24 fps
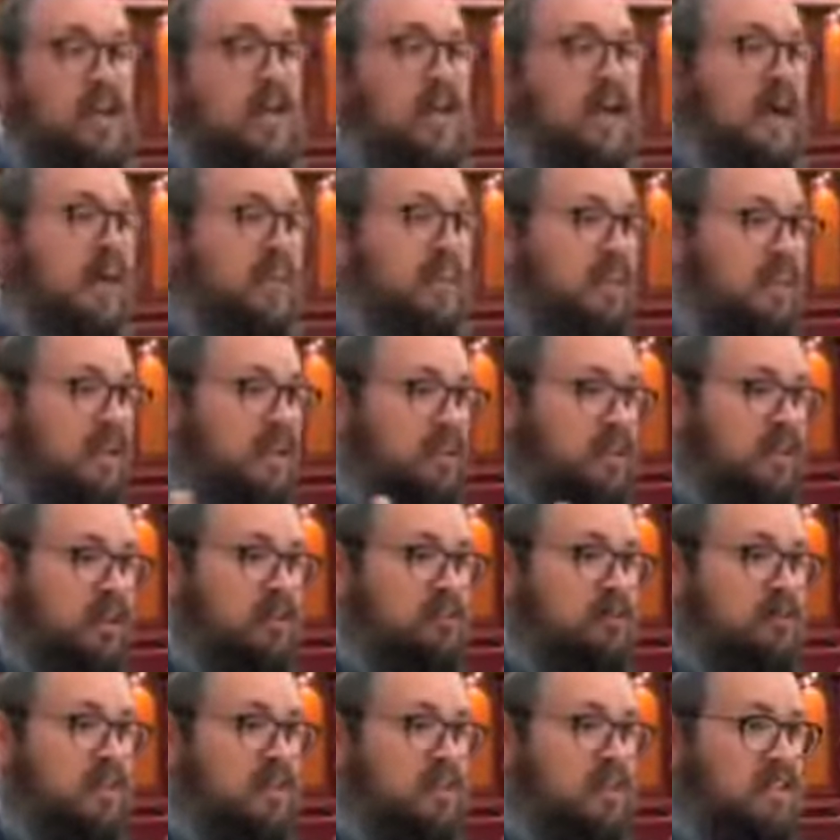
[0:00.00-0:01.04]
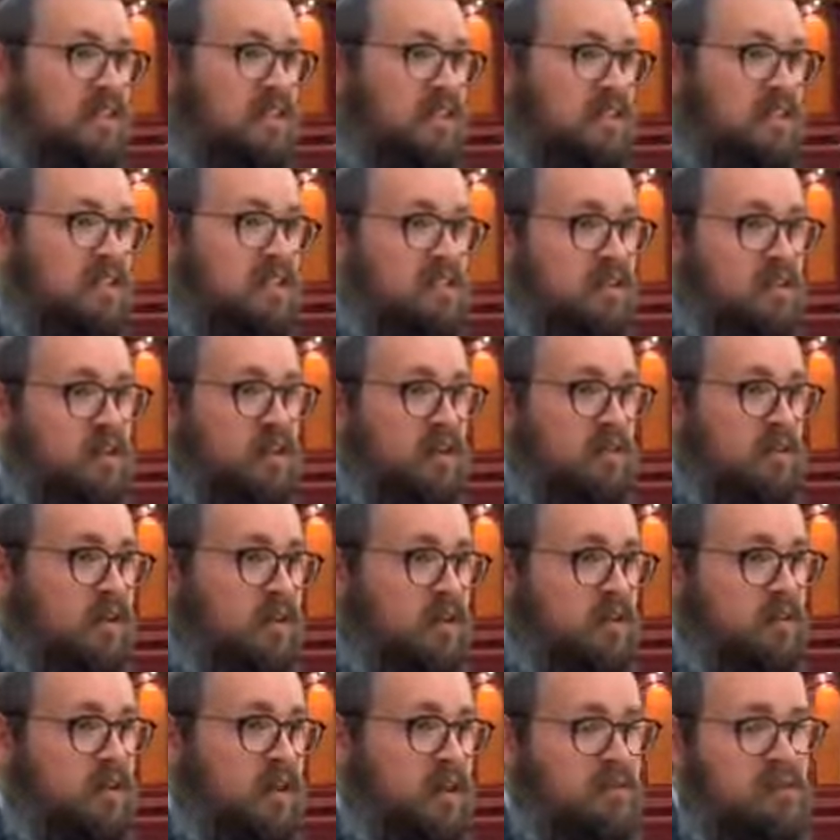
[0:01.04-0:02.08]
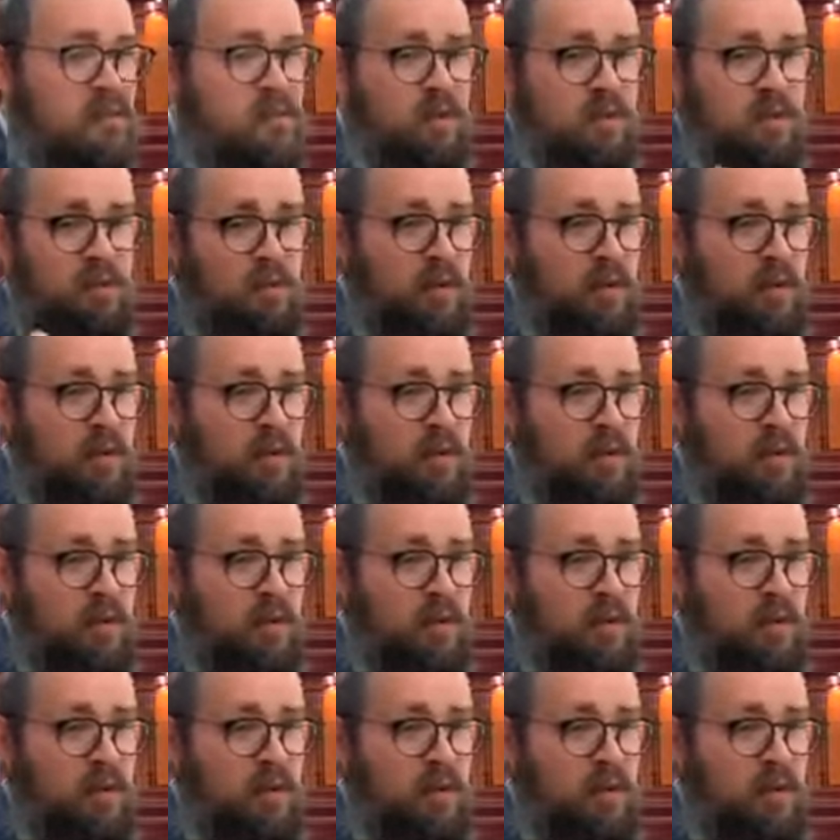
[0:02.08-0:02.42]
And the idea of the seed giving birth,